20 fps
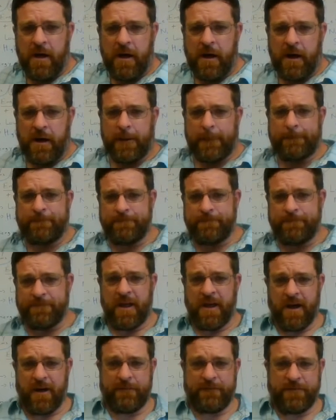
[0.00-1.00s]
Um,
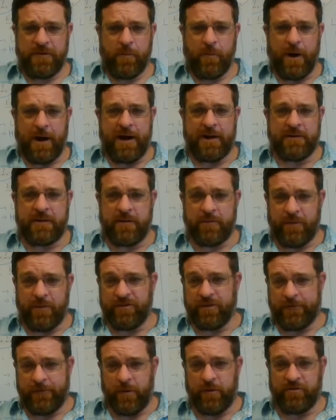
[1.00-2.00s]
a few watts is
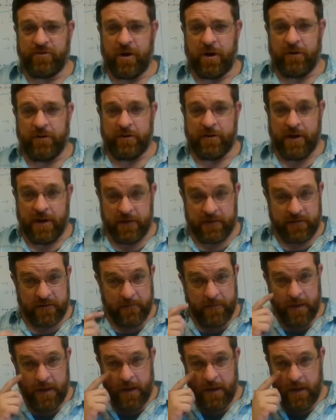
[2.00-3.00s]
what your phone charger
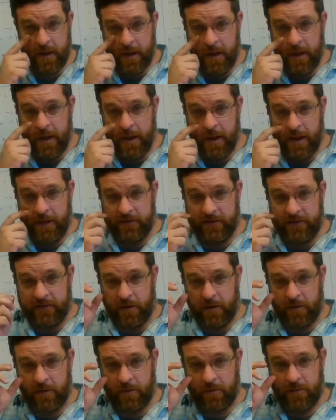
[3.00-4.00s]
does. And
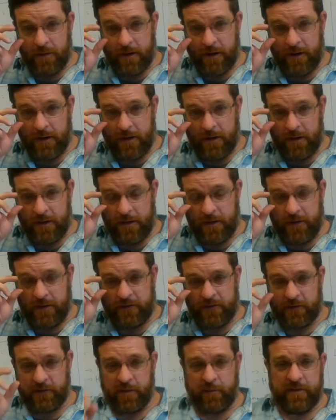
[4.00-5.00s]
so uh,
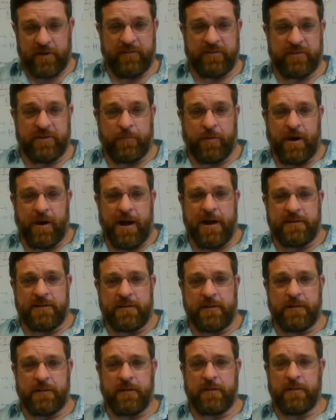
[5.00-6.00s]
it's a little bit of a
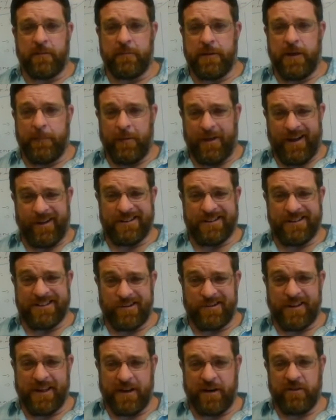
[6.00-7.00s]
surprise, I think, to some people how
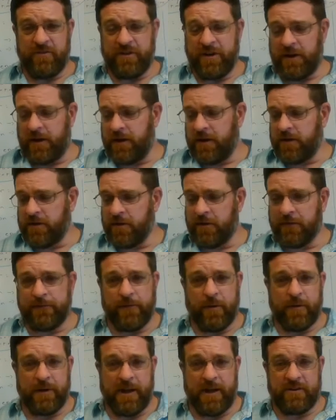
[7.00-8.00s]
little energy your
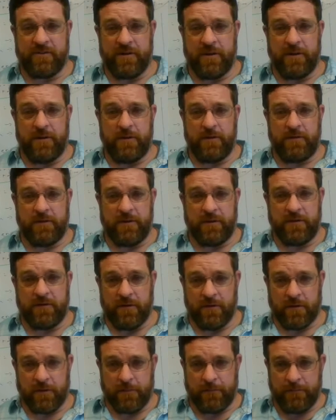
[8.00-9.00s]
phone actually uses,
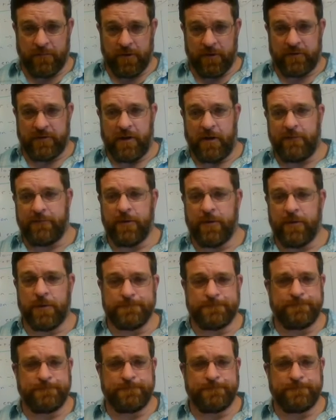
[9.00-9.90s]
your, your cell phone.